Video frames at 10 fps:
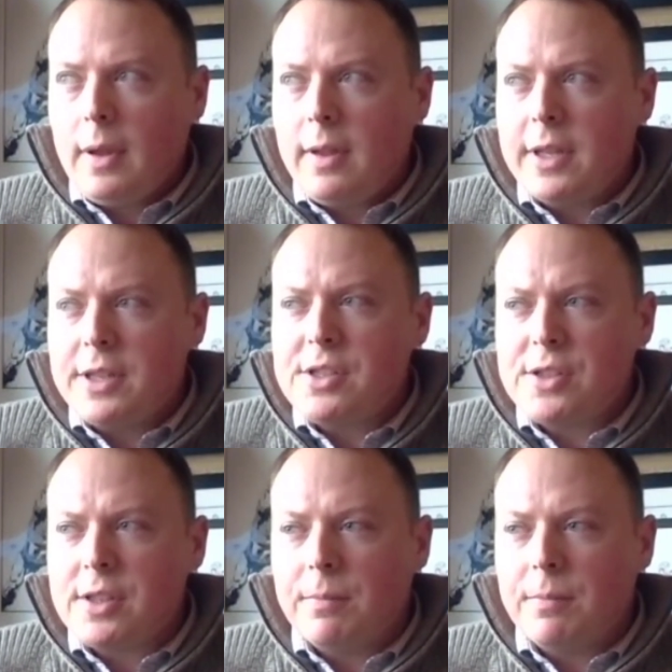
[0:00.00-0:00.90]
This is
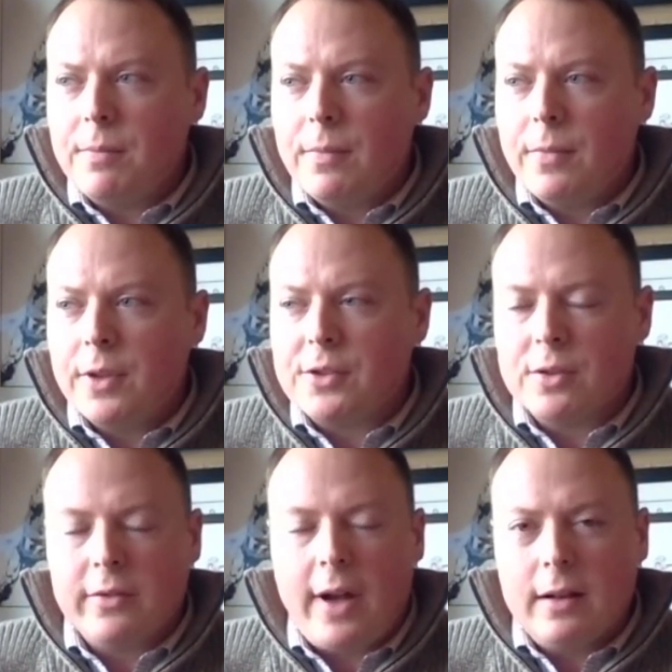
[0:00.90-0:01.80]
the
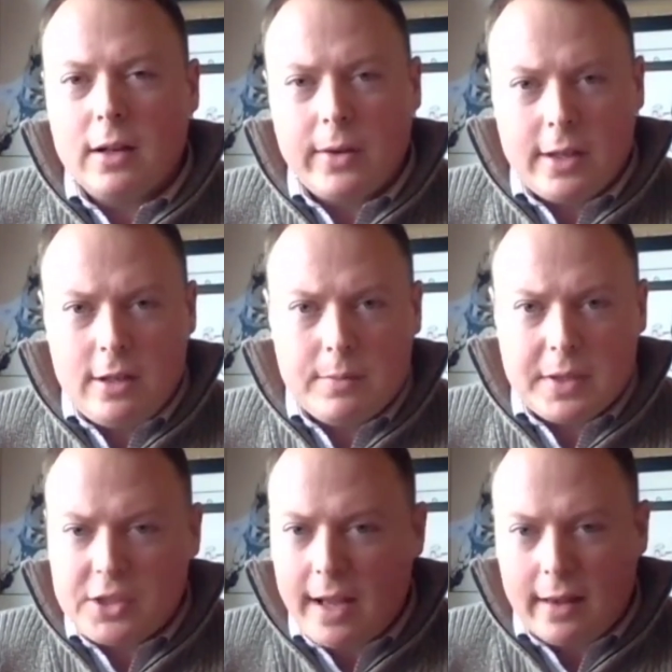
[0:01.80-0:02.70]
sort of ongoing
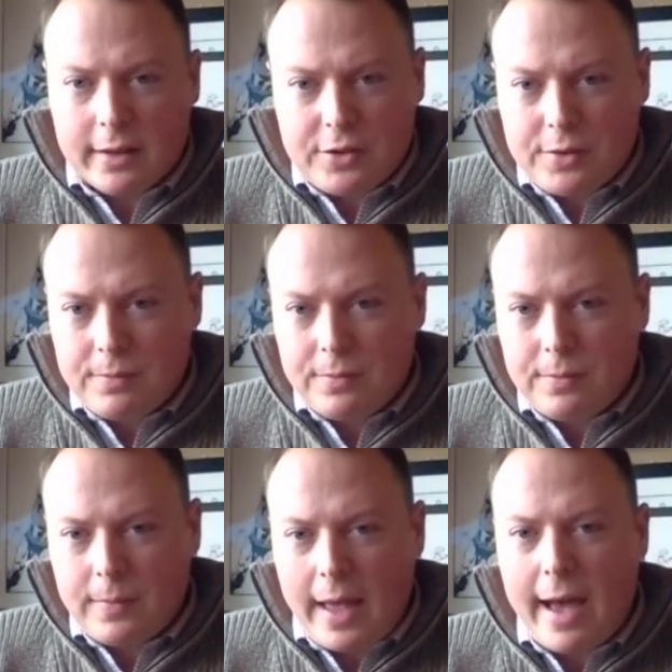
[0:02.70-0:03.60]
human challenge.
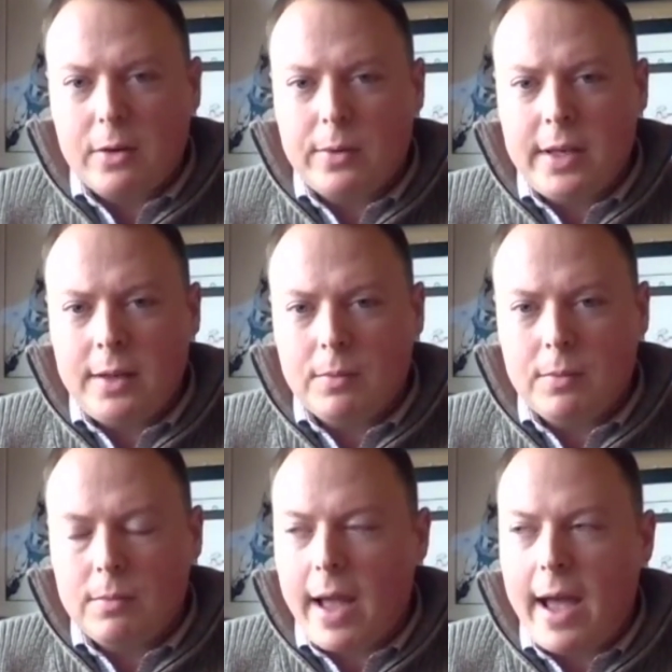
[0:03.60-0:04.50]
How do
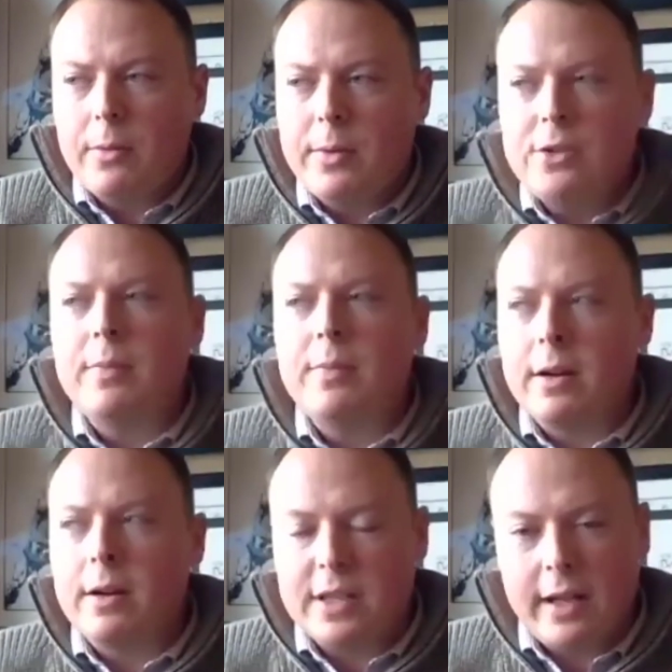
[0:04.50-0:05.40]
we do
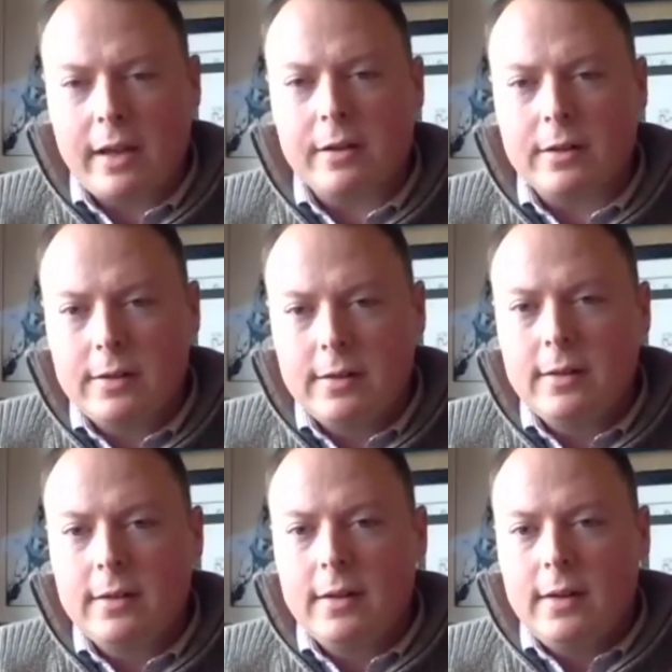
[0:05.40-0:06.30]
better together?
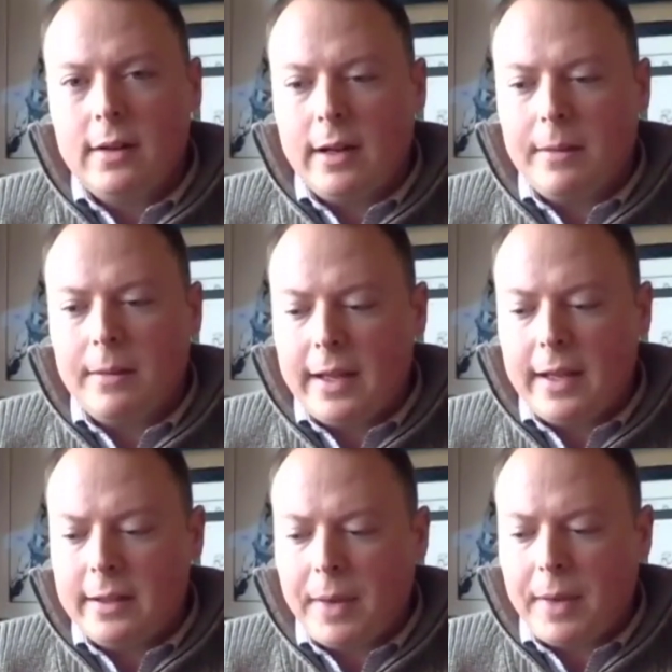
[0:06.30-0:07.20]

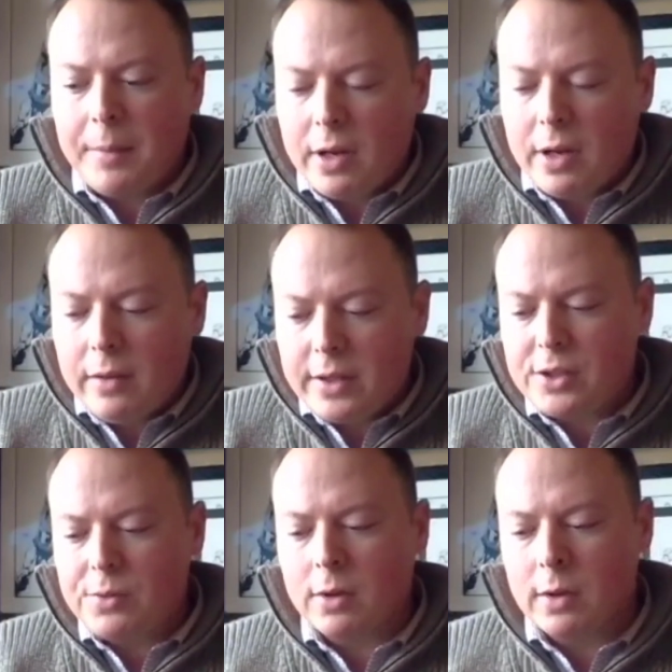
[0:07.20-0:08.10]
And in my
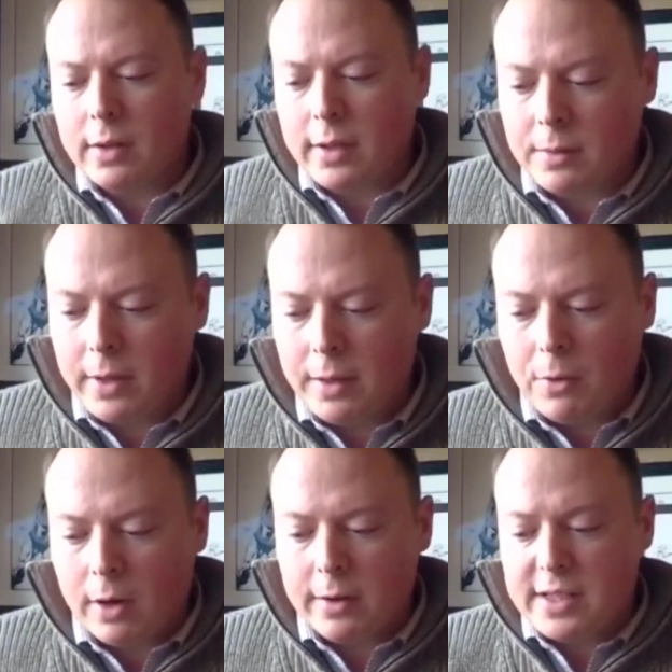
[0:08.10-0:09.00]
previous work in
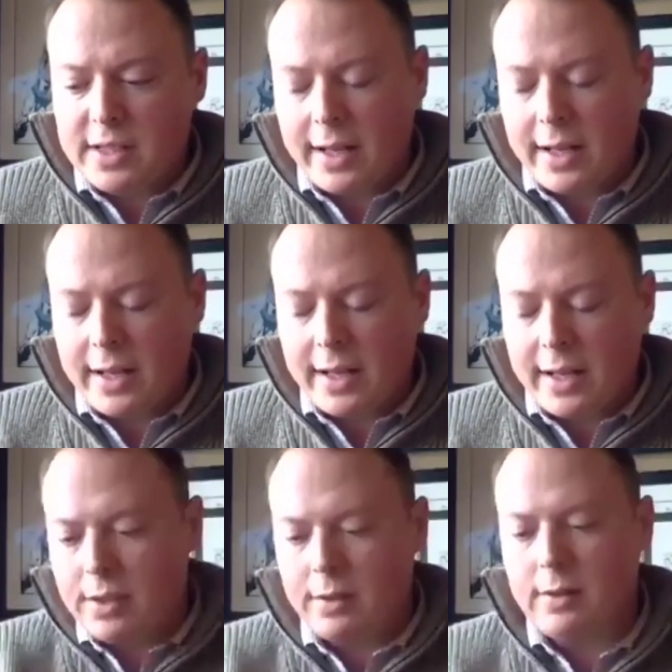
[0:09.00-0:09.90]
water and
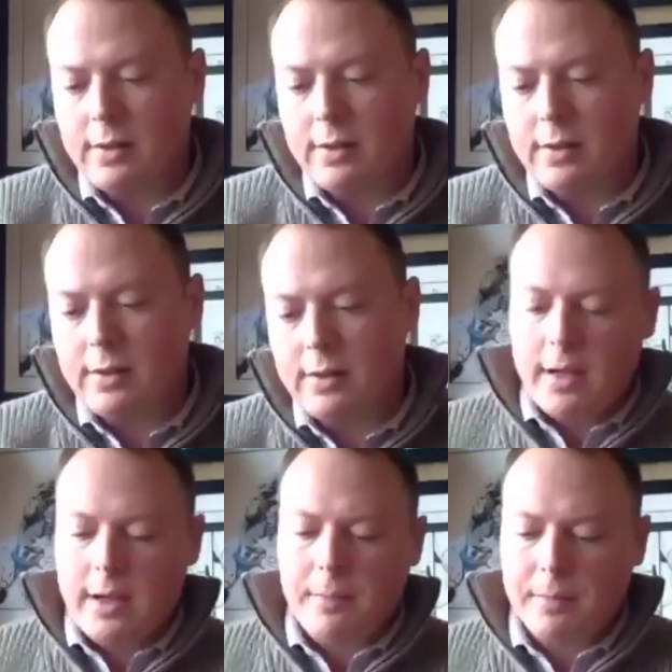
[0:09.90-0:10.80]
sanitation,
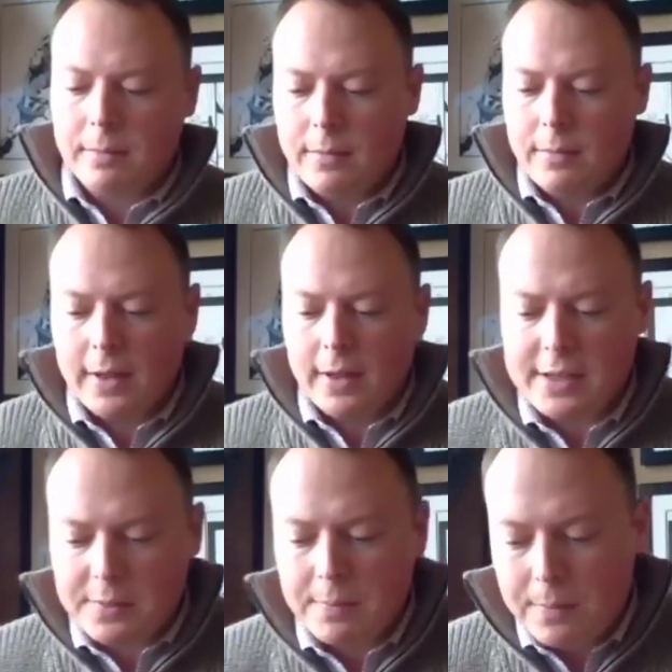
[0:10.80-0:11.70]
the
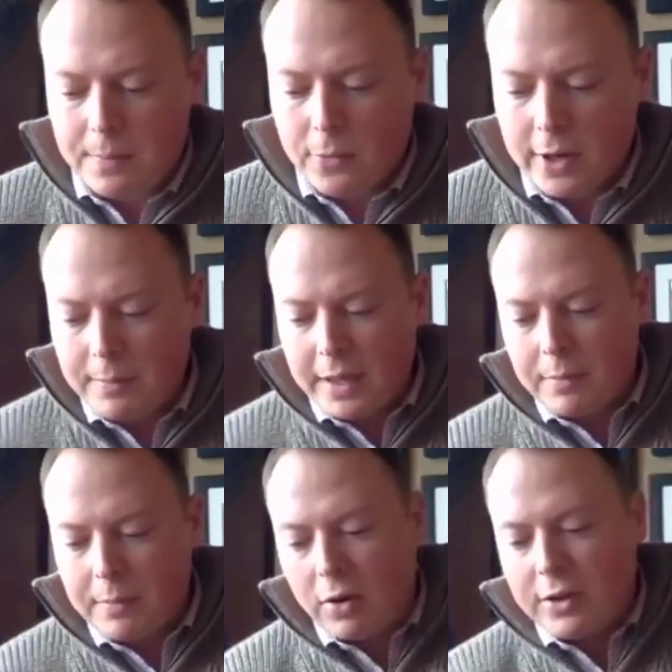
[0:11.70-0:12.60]
last really big
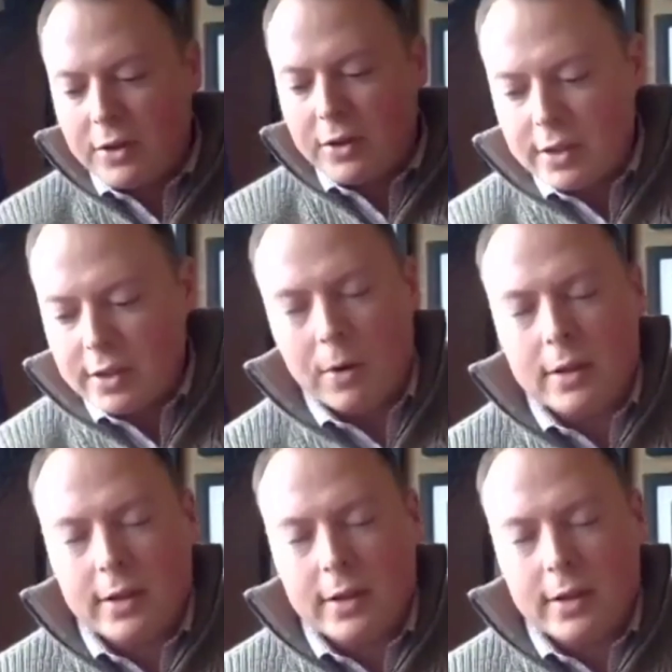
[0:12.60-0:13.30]
project that I worked